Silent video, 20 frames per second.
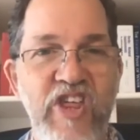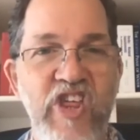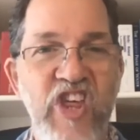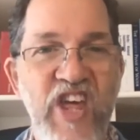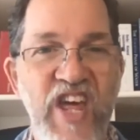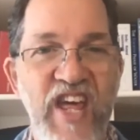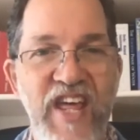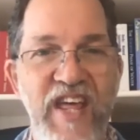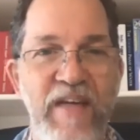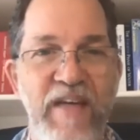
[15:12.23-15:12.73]

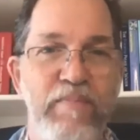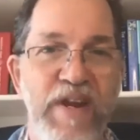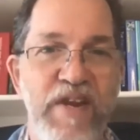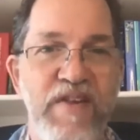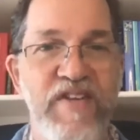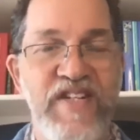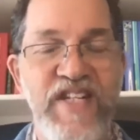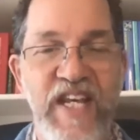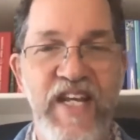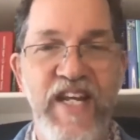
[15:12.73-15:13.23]
share
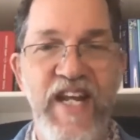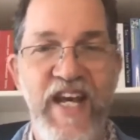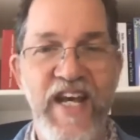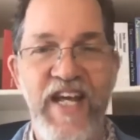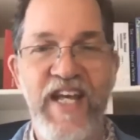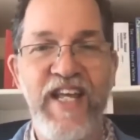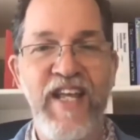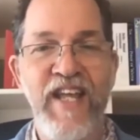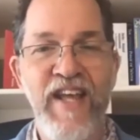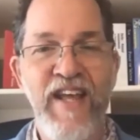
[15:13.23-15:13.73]
bits of
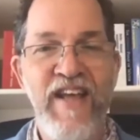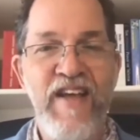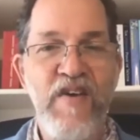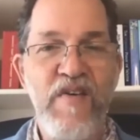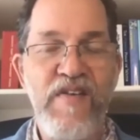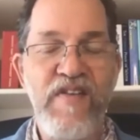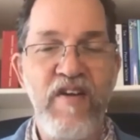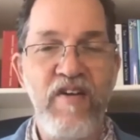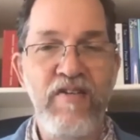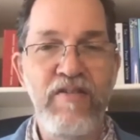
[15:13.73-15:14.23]
DNA.
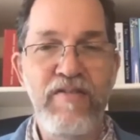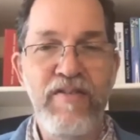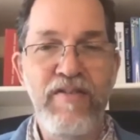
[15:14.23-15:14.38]
So